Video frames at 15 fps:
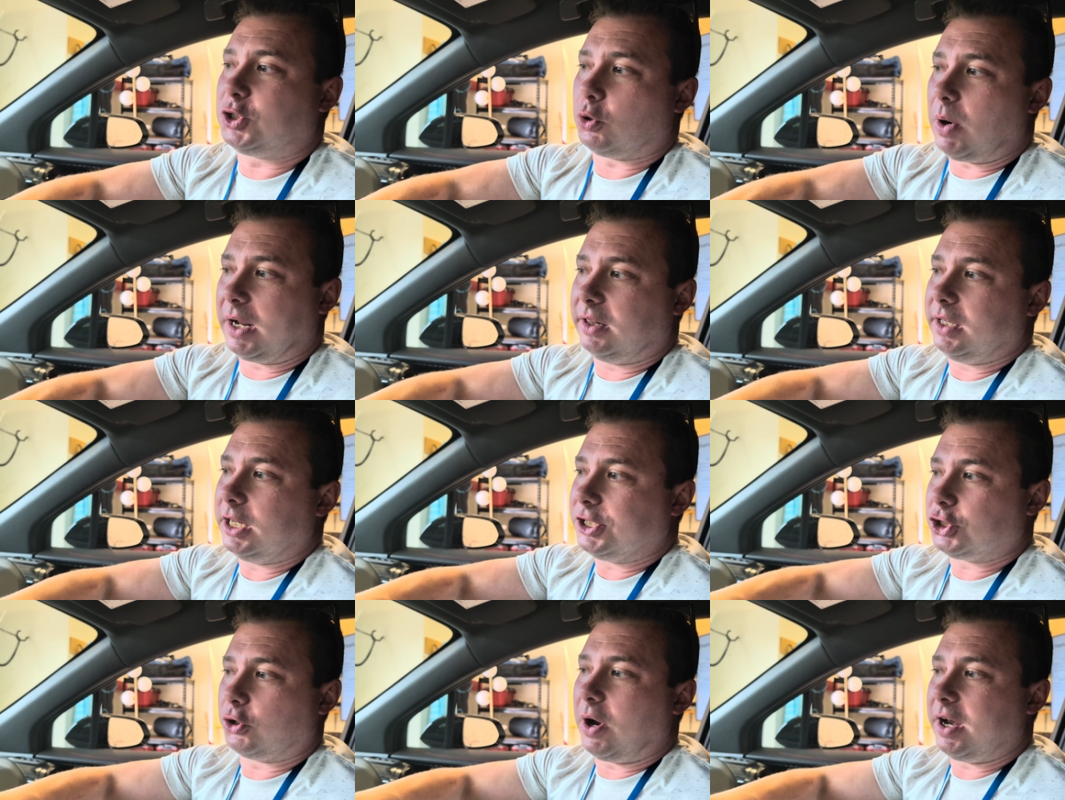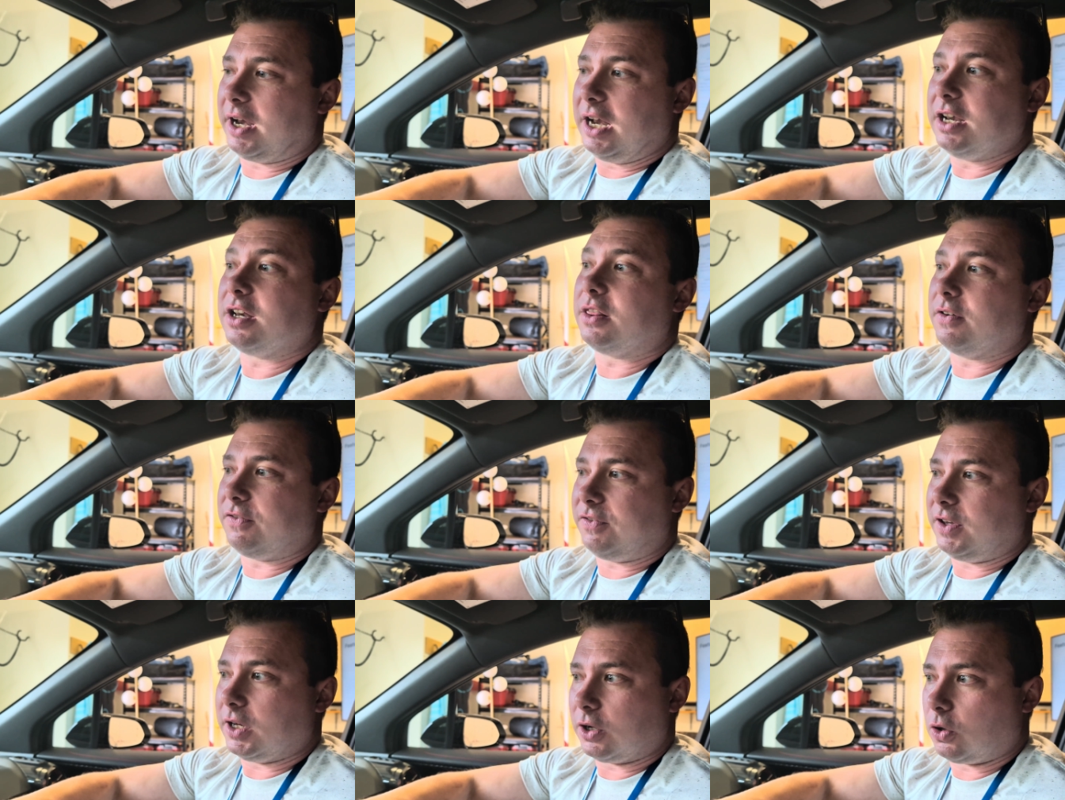directly integrated into the
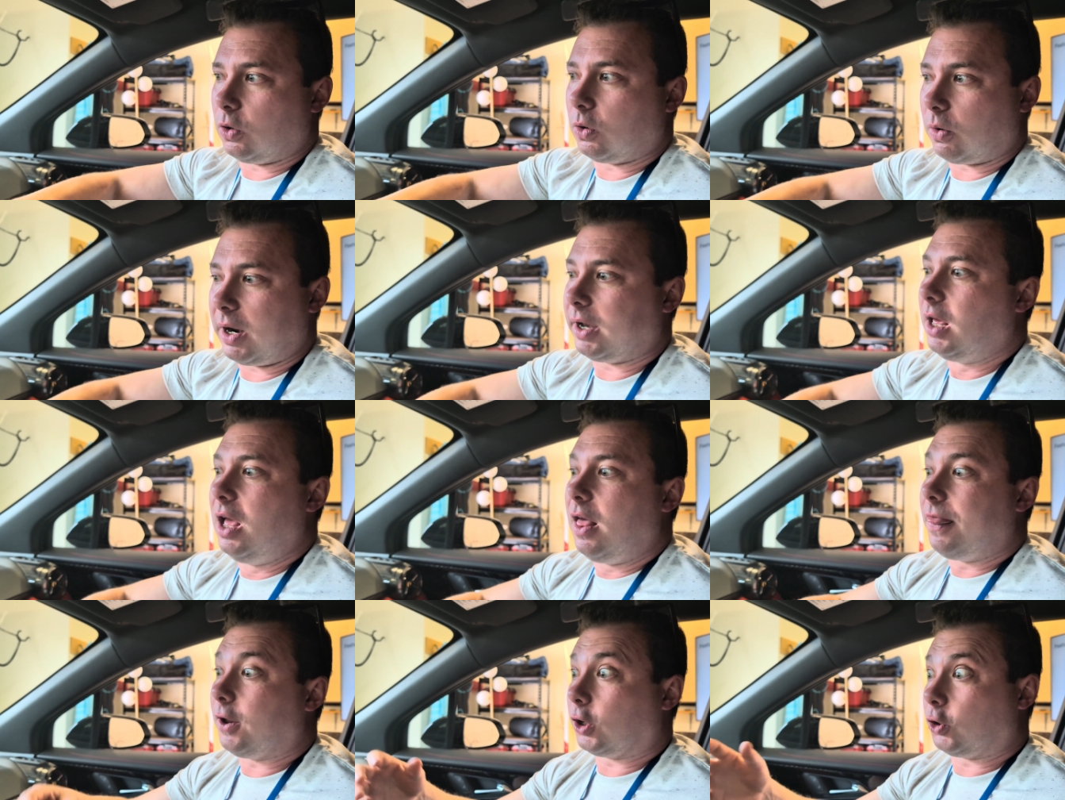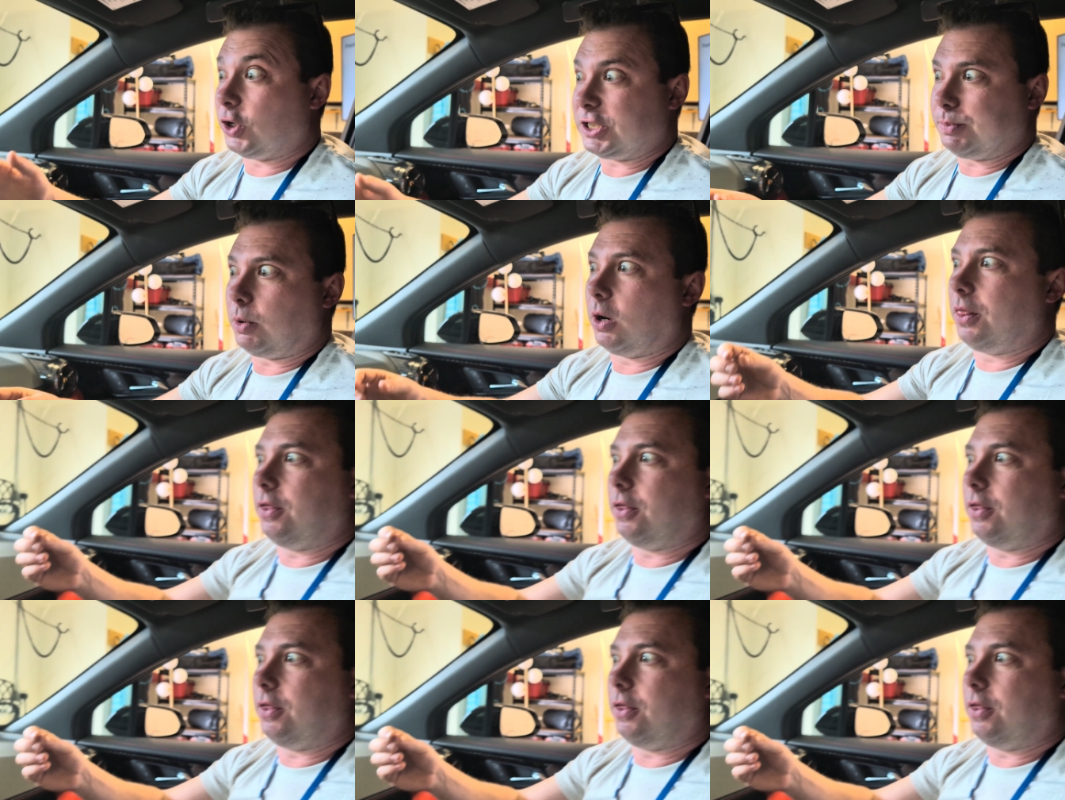vehicle, right? They're crisper,